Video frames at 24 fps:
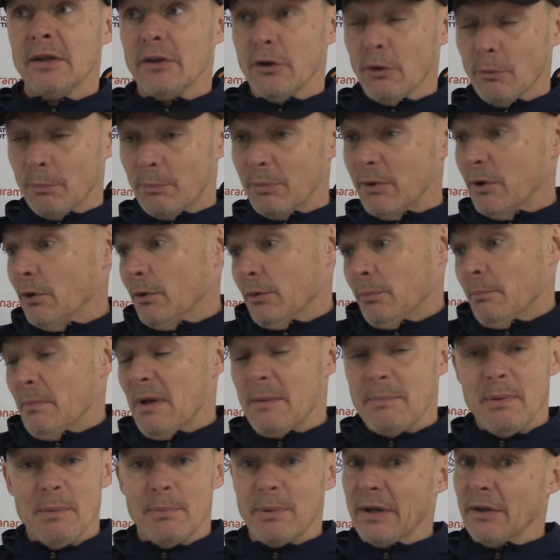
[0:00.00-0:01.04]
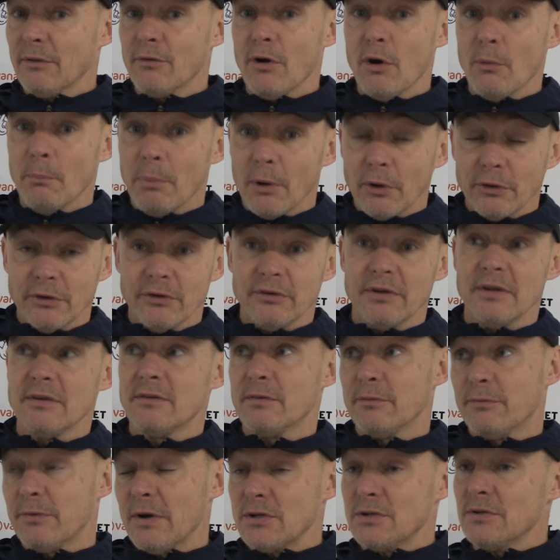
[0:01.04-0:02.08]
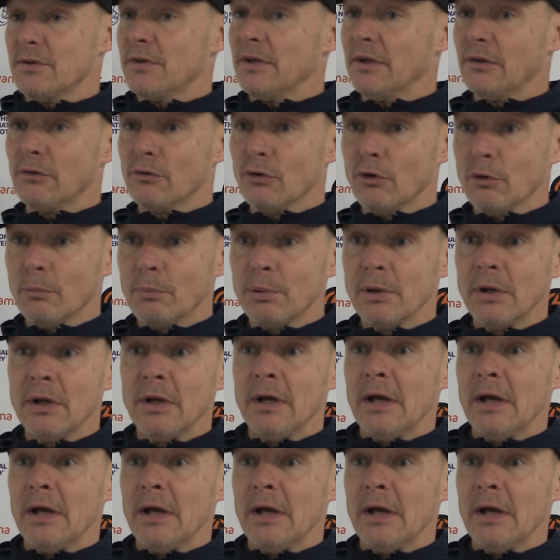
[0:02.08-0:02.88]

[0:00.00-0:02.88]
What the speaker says: they'll maybe bring their own bodies in to freshen things up,